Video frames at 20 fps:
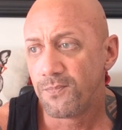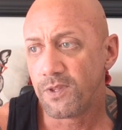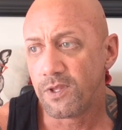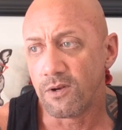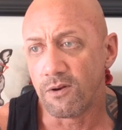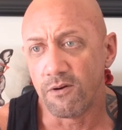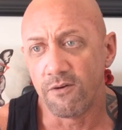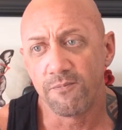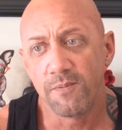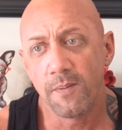
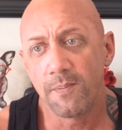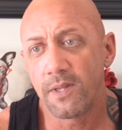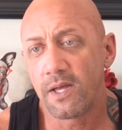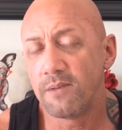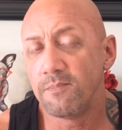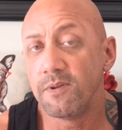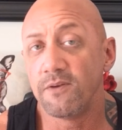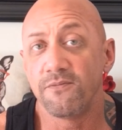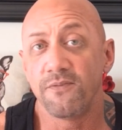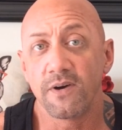you know, if people
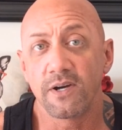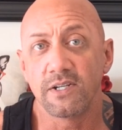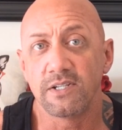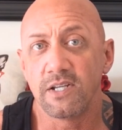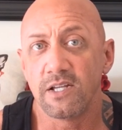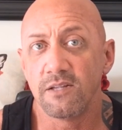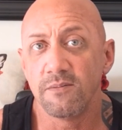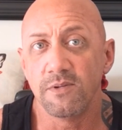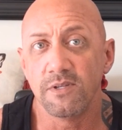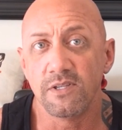hadn't been fucking
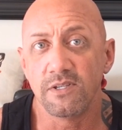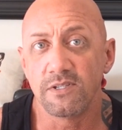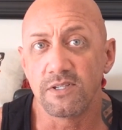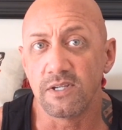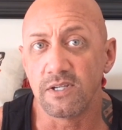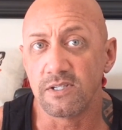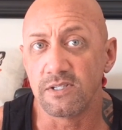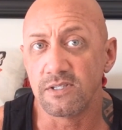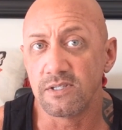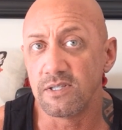telling me these
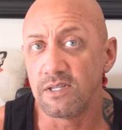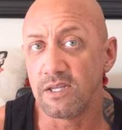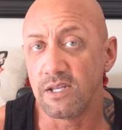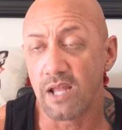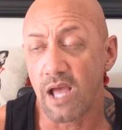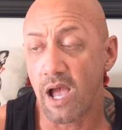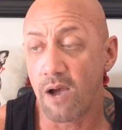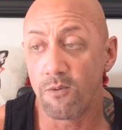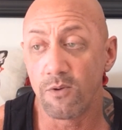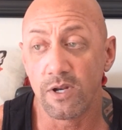things,
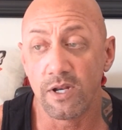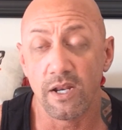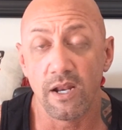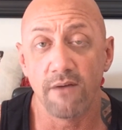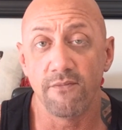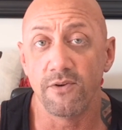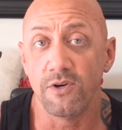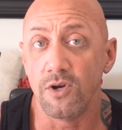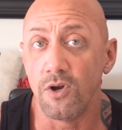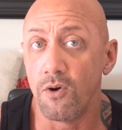I would have
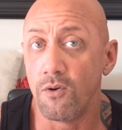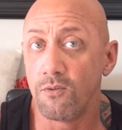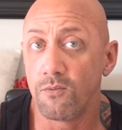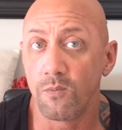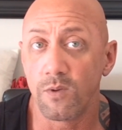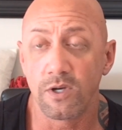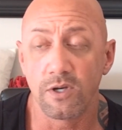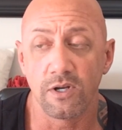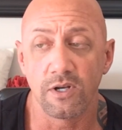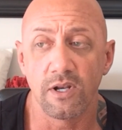never
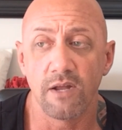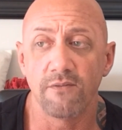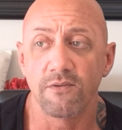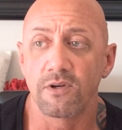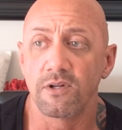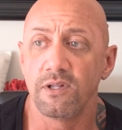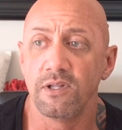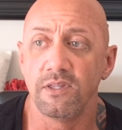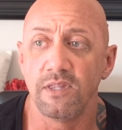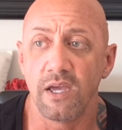known. We could have never
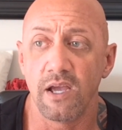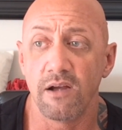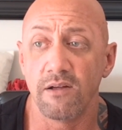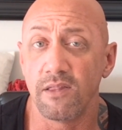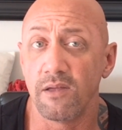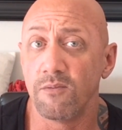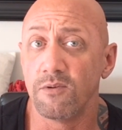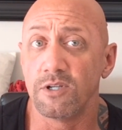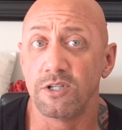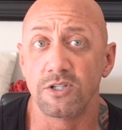cleared the air.
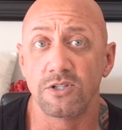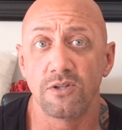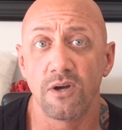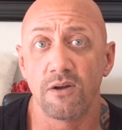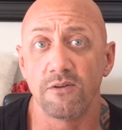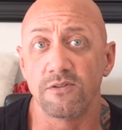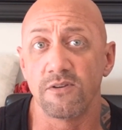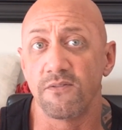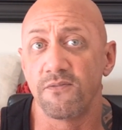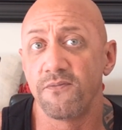And they would have just
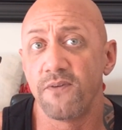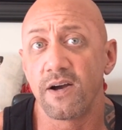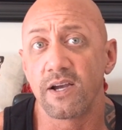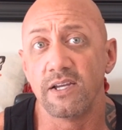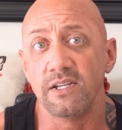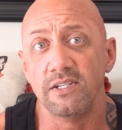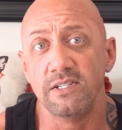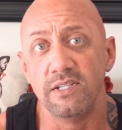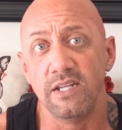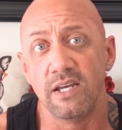thought I was a
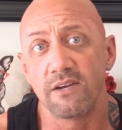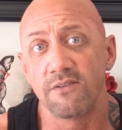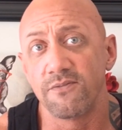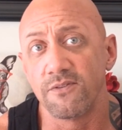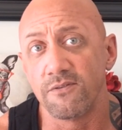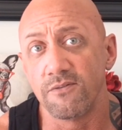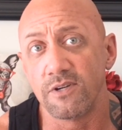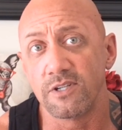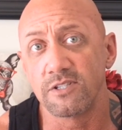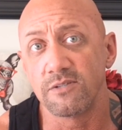fucking dick for
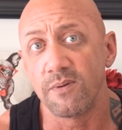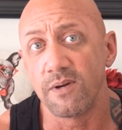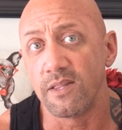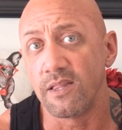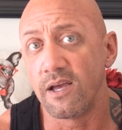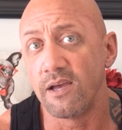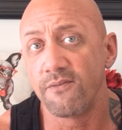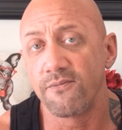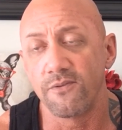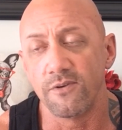the rest of my
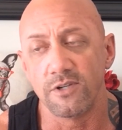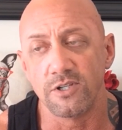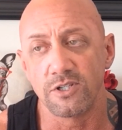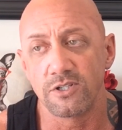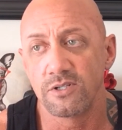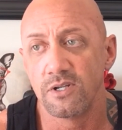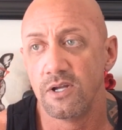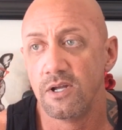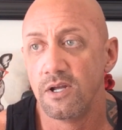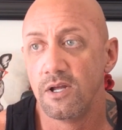life. Or
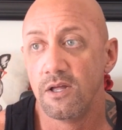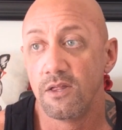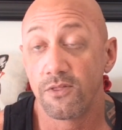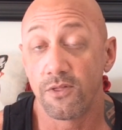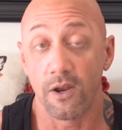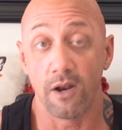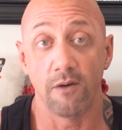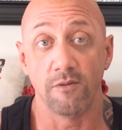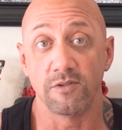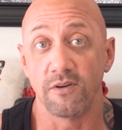just
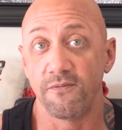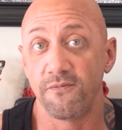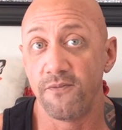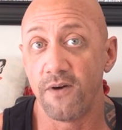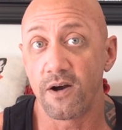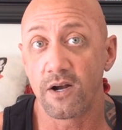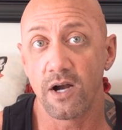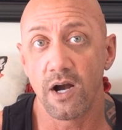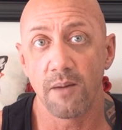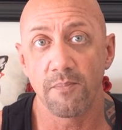thought I was a
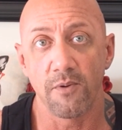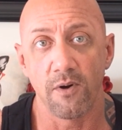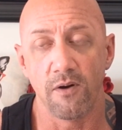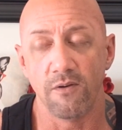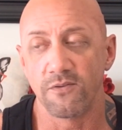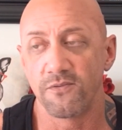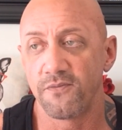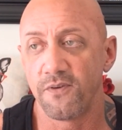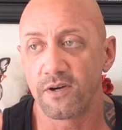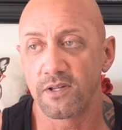fuck up. Or
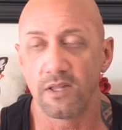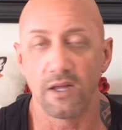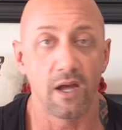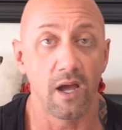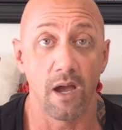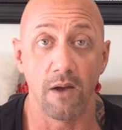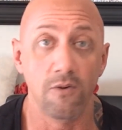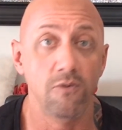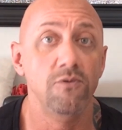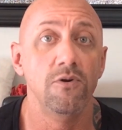I was fucked
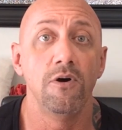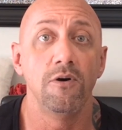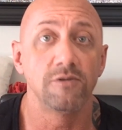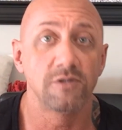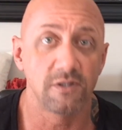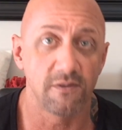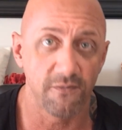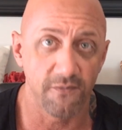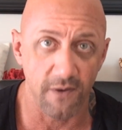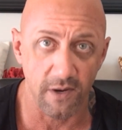up. Who
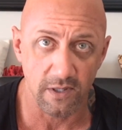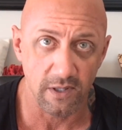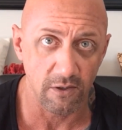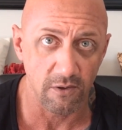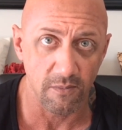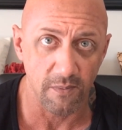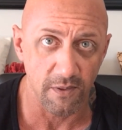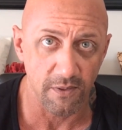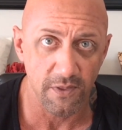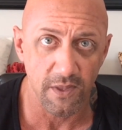knows what the fuck they
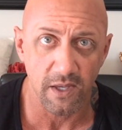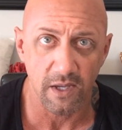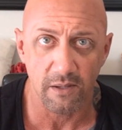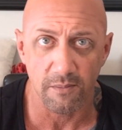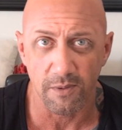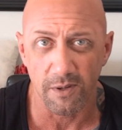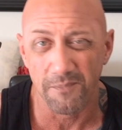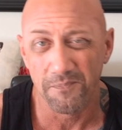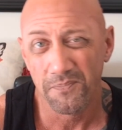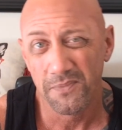would have been
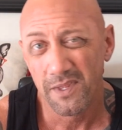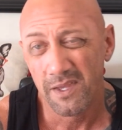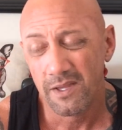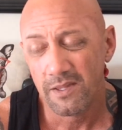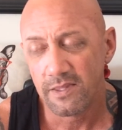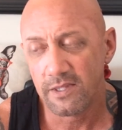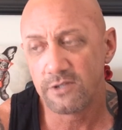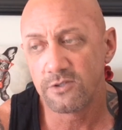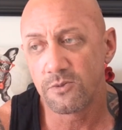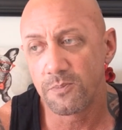thinking. But
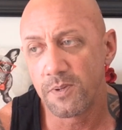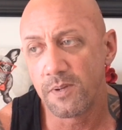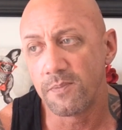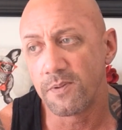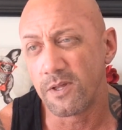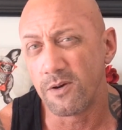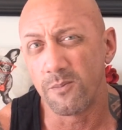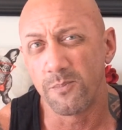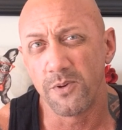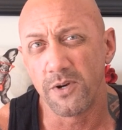these are
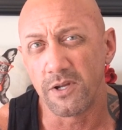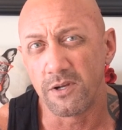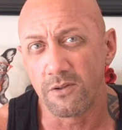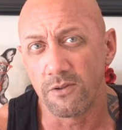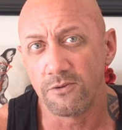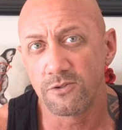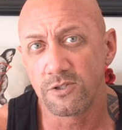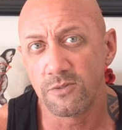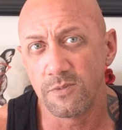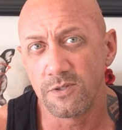people that were pretty
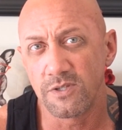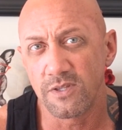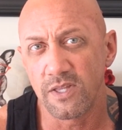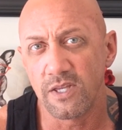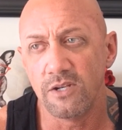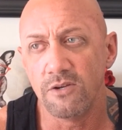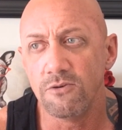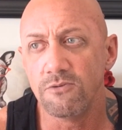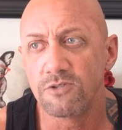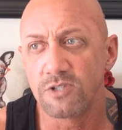close to me, so
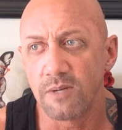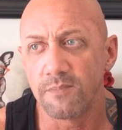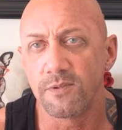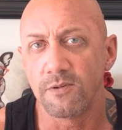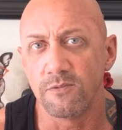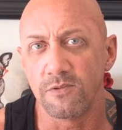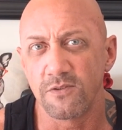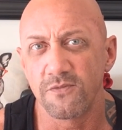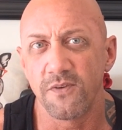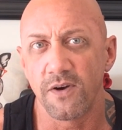they knew
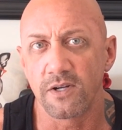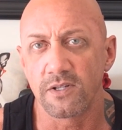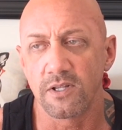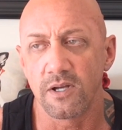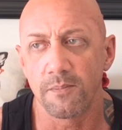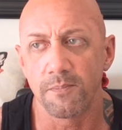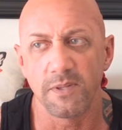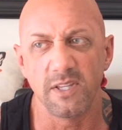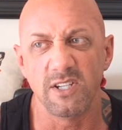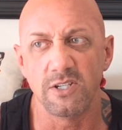something was
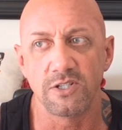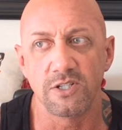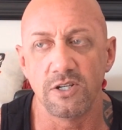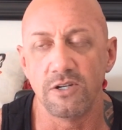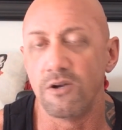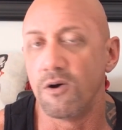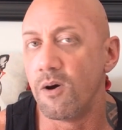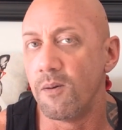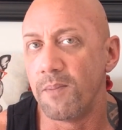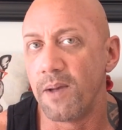fucked up, but they just
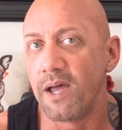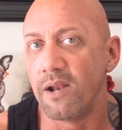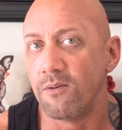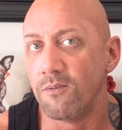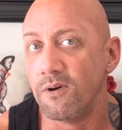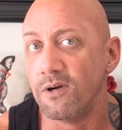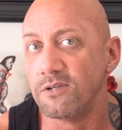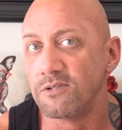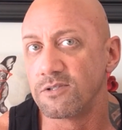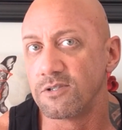didn't know how bad
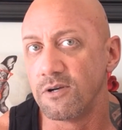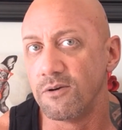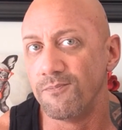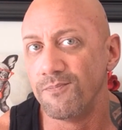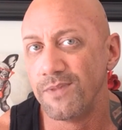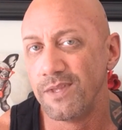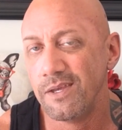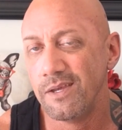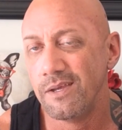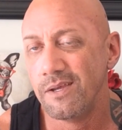it was. So